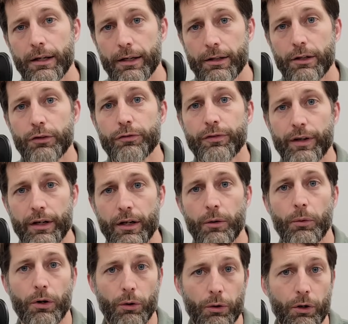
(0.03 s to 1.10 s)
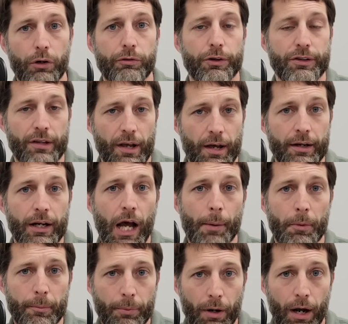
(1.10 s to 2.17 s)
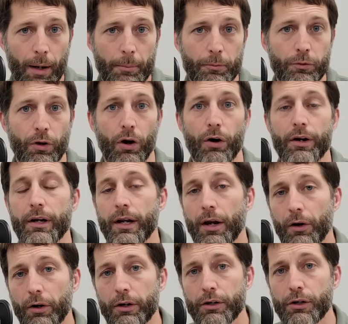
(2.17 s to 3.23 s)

In this video, we're going over 10 common problems on an air